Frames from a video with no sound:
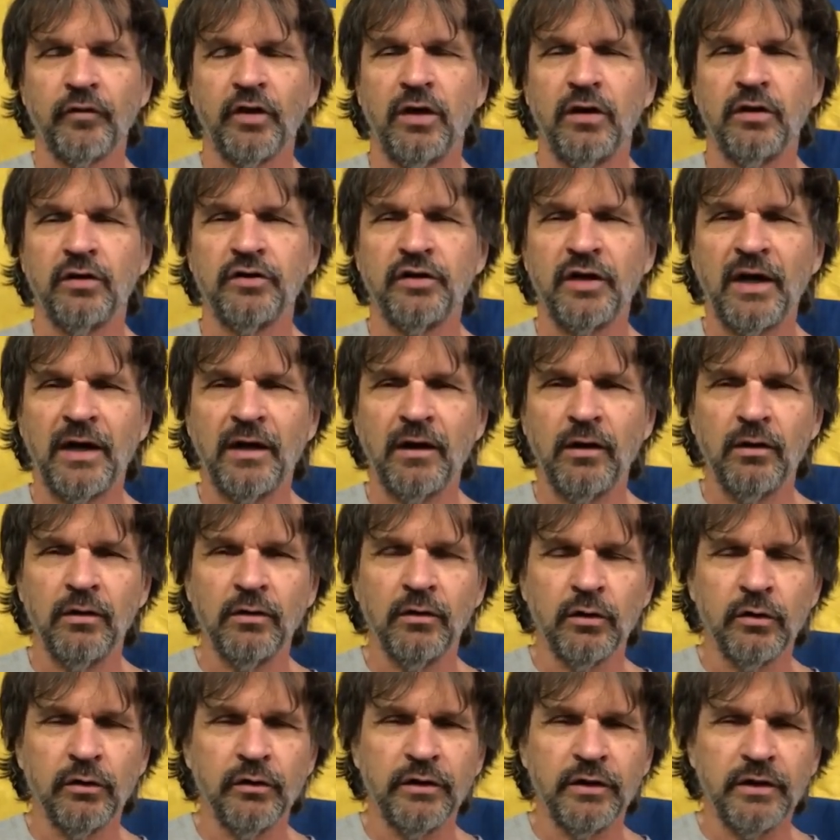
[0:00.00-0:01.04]
title
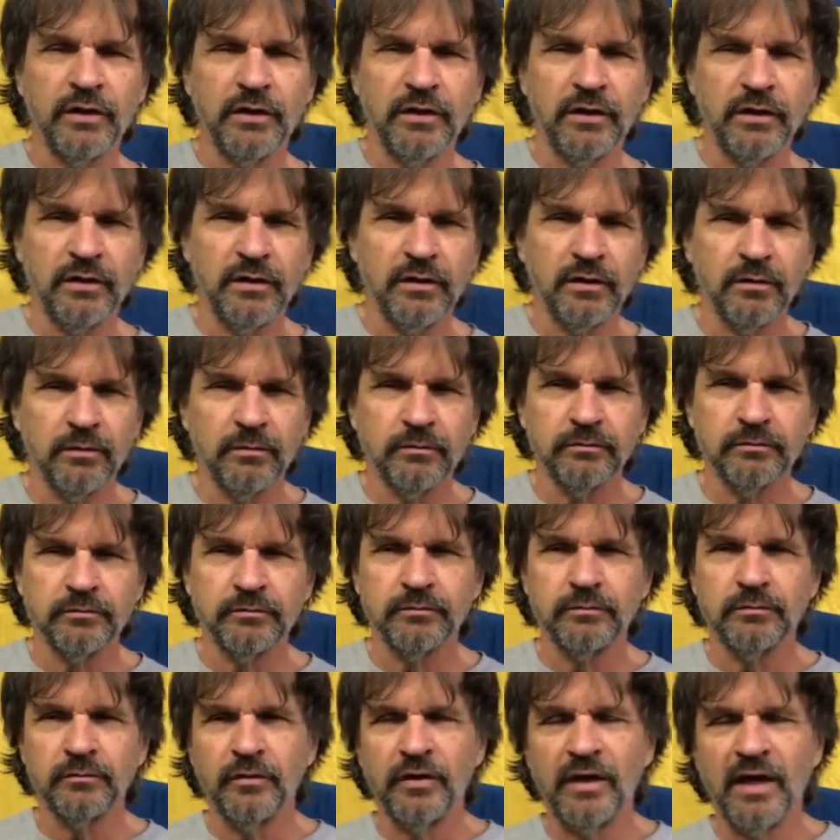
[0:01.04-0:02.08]
or the
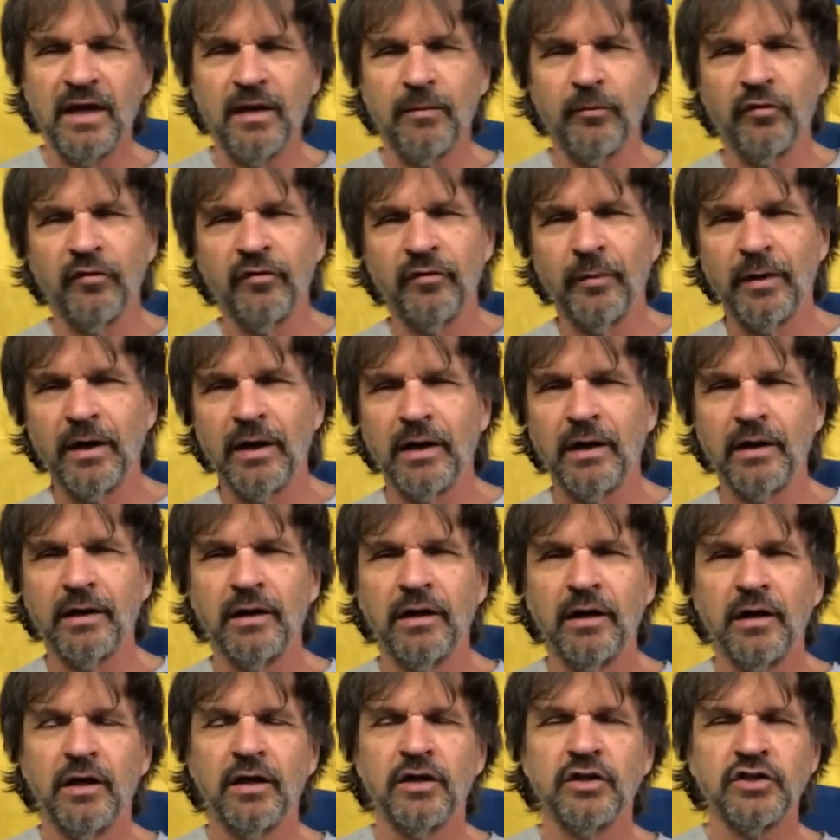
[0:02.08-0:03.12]
name of my
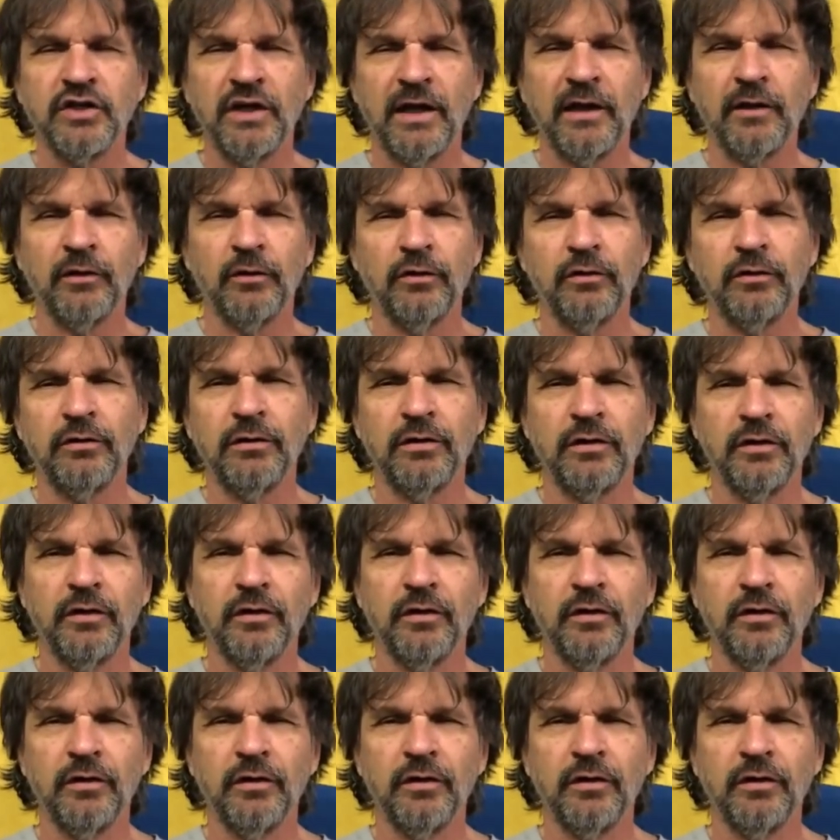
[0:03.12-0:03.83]
channel.